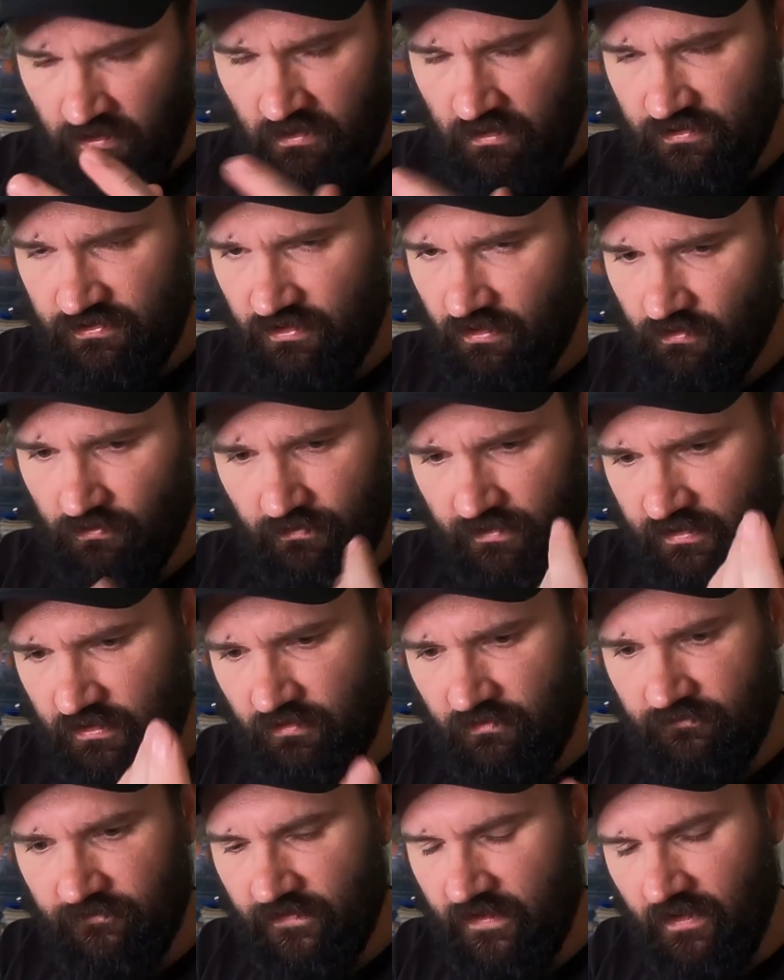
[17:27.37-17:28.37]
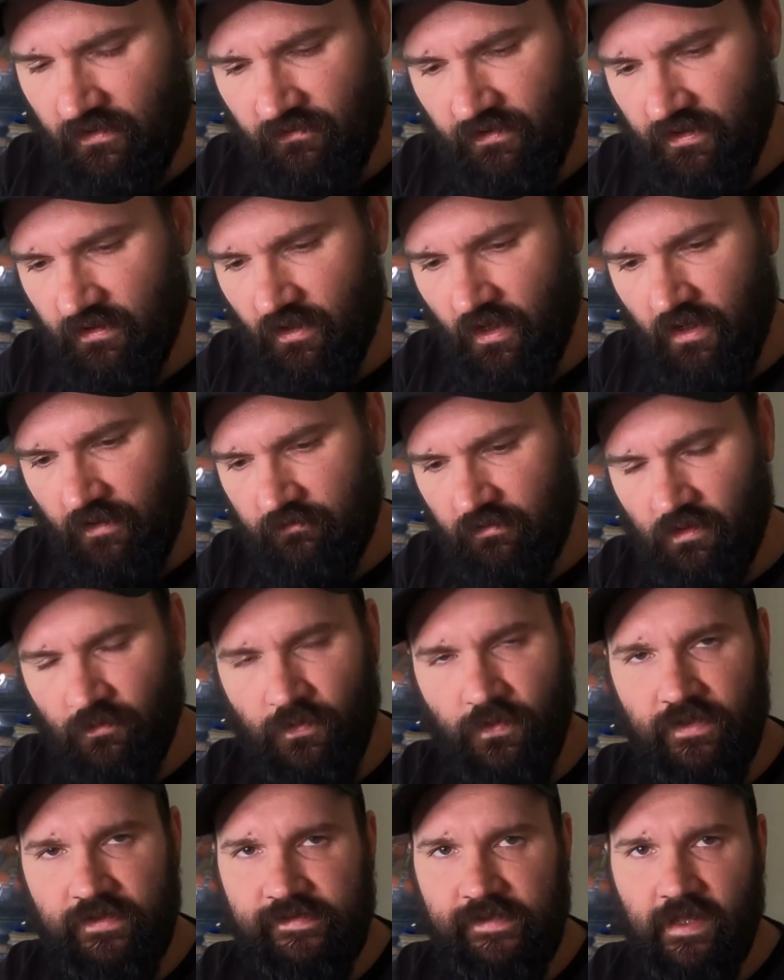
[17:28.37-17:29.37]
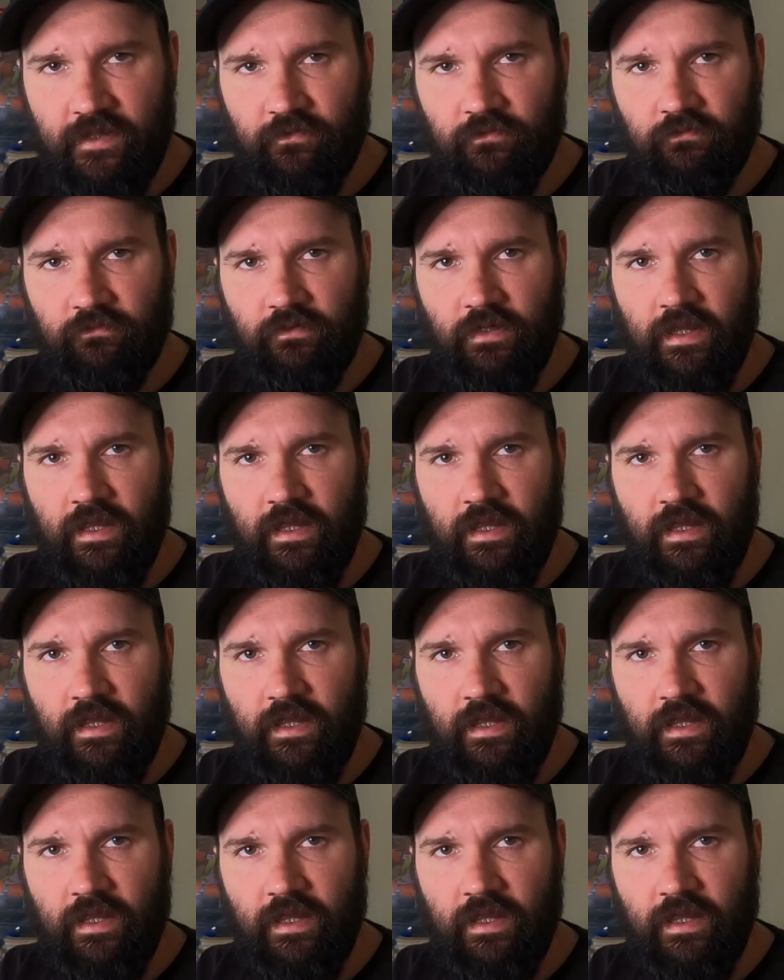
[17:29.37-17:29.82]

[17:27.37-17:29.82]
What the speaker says: So it could vary. I'm going to put it down